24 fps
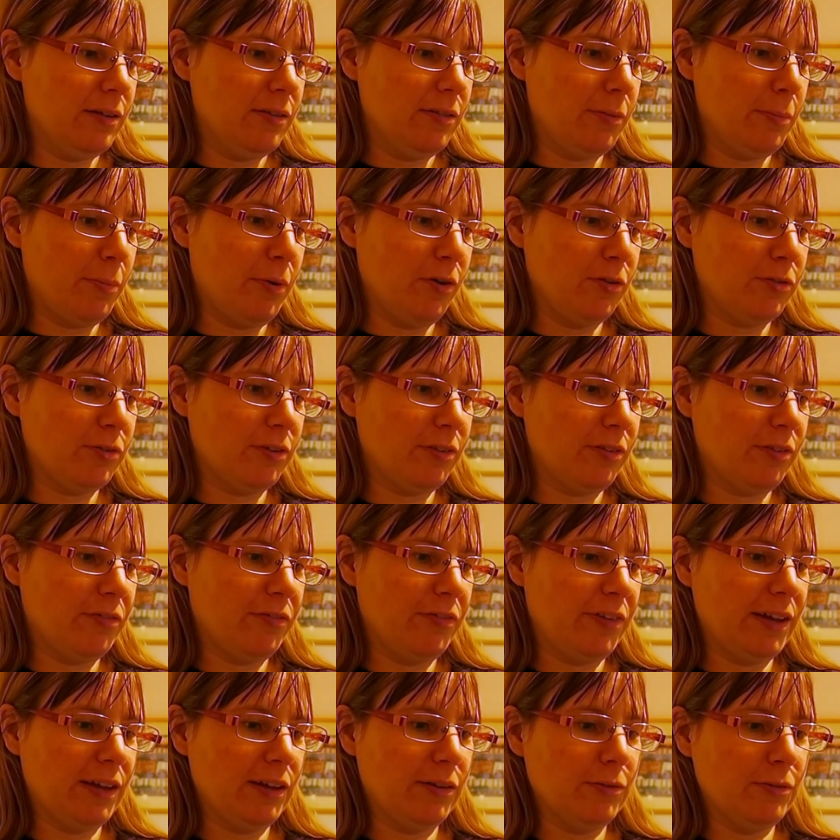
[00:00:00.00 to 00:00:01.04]
The Potter's
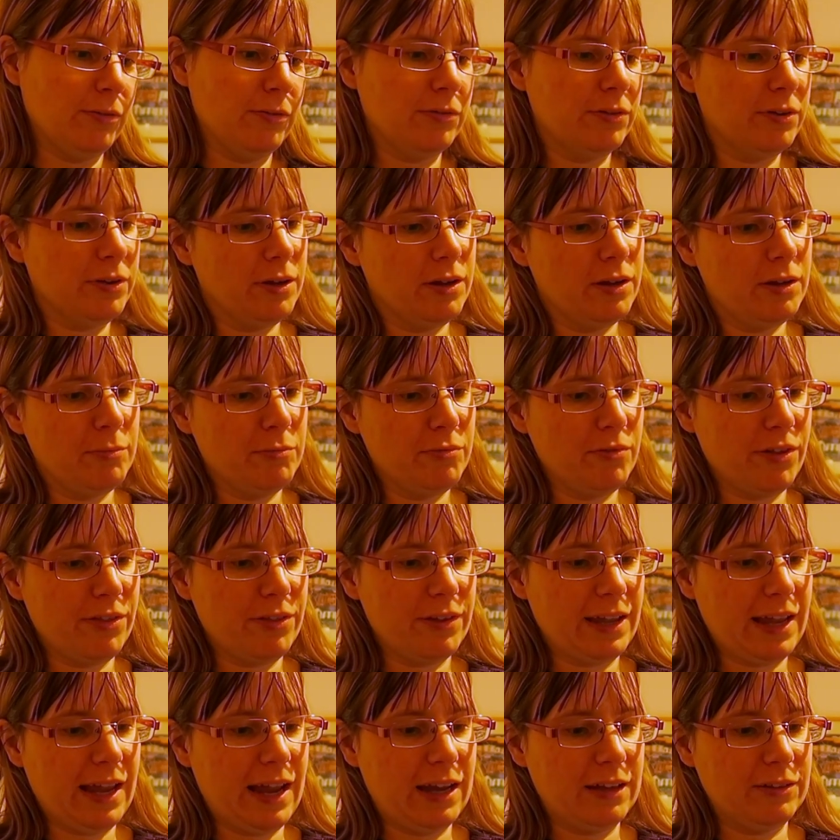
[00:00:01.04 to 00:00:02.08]
Field,
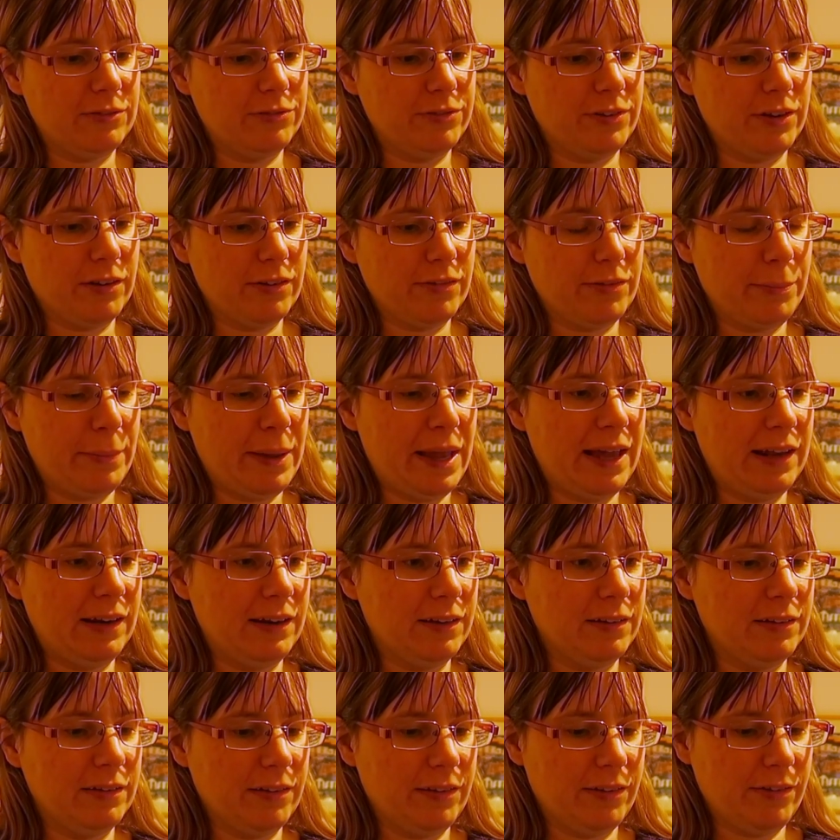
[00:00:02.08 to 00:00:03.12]
Brother Cadfael's
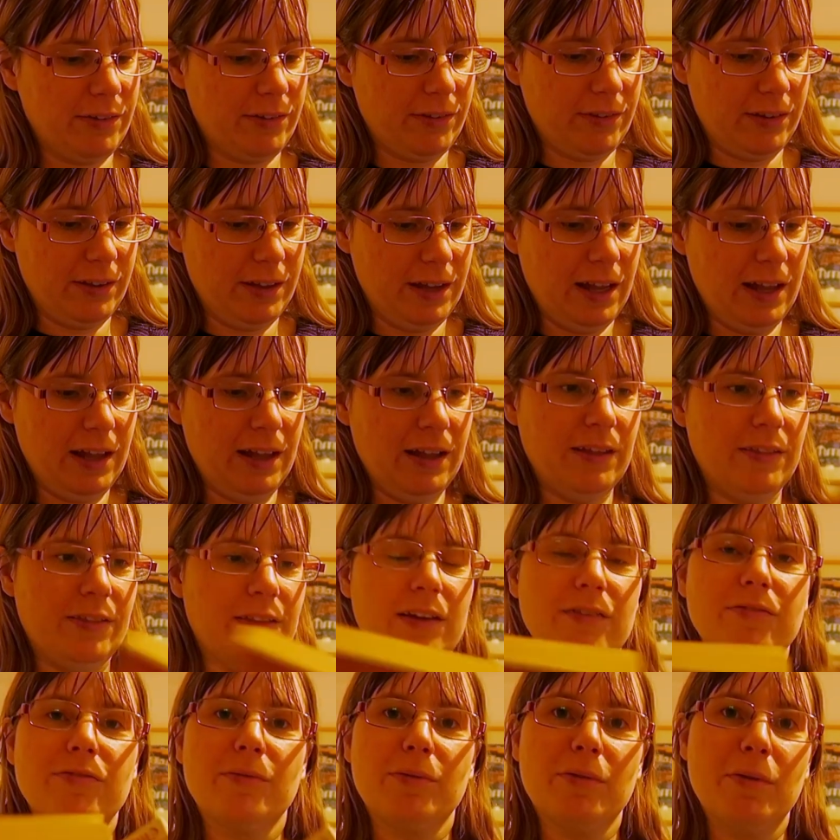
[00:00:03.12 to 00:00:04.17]
Penance.
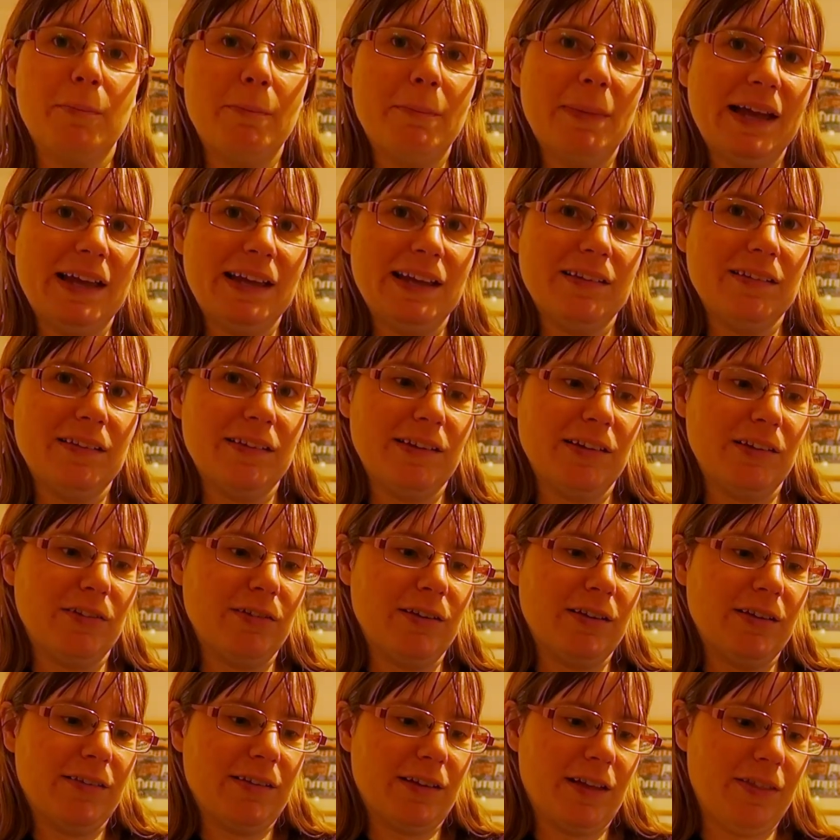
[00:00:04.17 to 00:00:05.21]
They're from the main
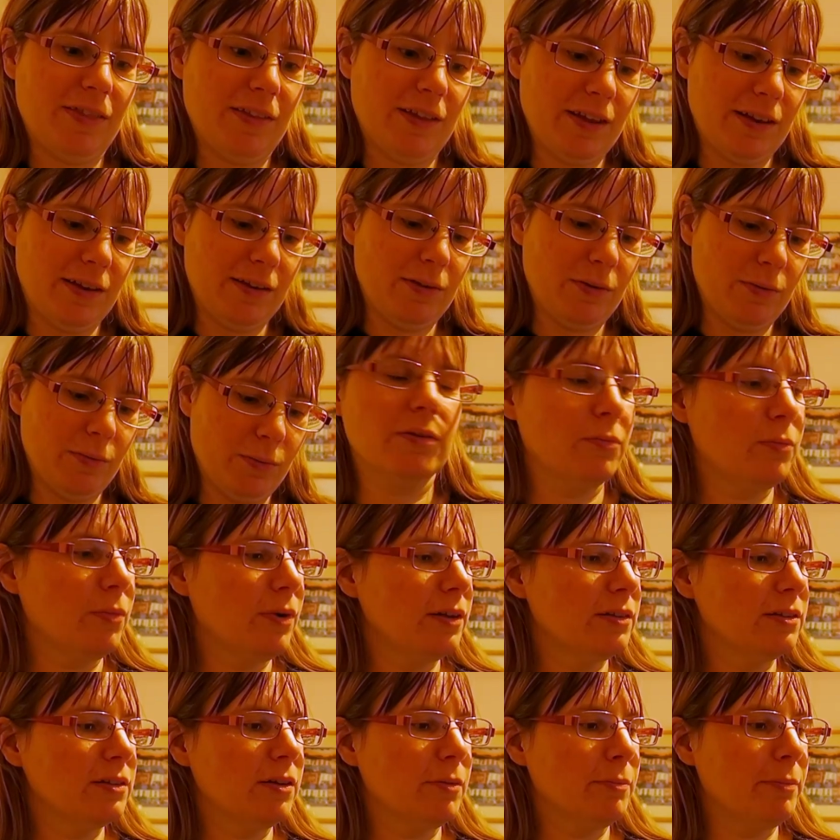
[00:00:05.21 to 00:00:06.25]
series, and then
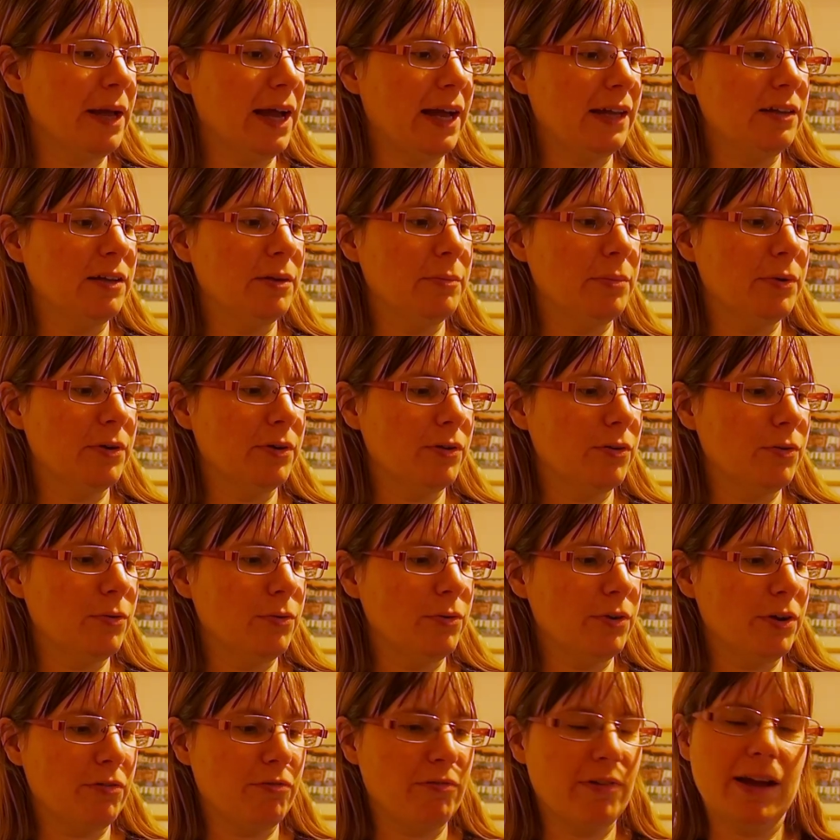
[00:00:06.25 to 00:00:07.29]
one companion book
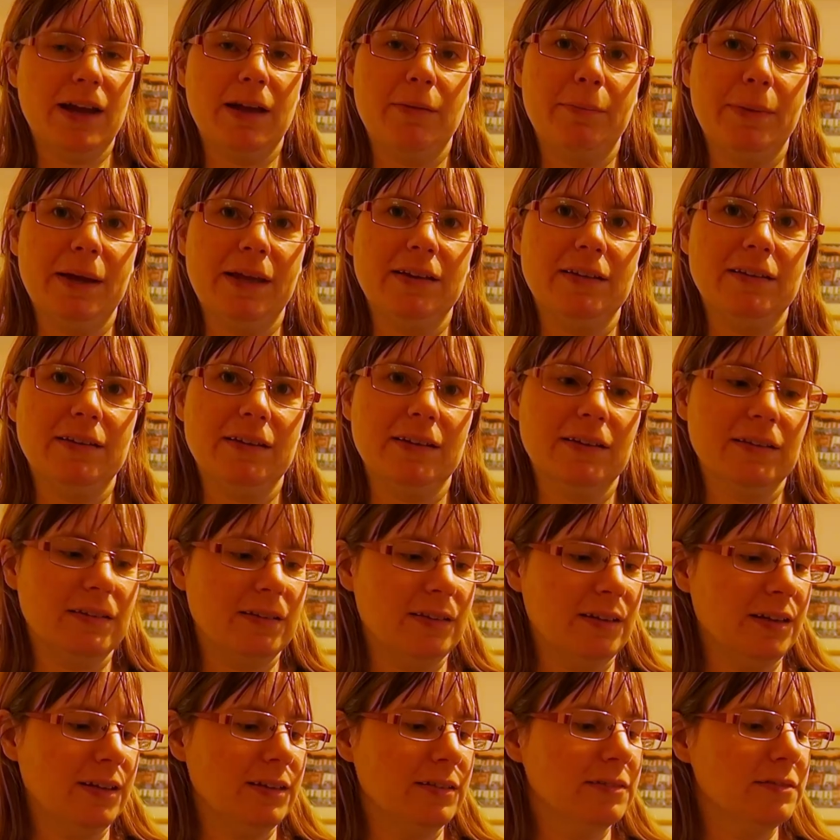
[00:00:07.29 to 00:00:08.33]
called A Rare
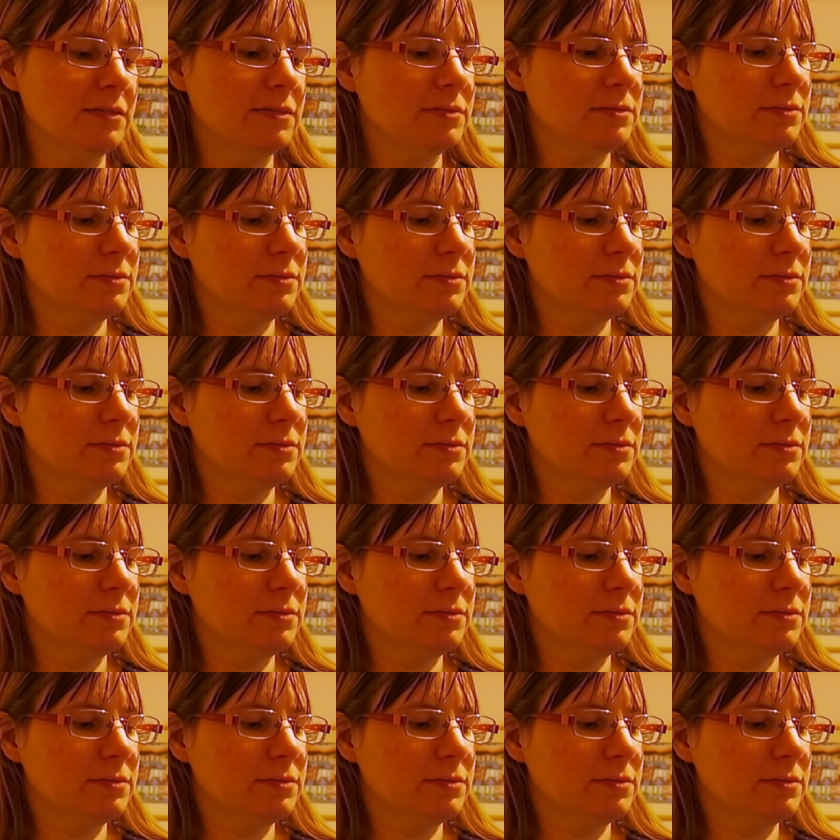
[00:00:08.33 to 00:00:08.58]
Benedictine.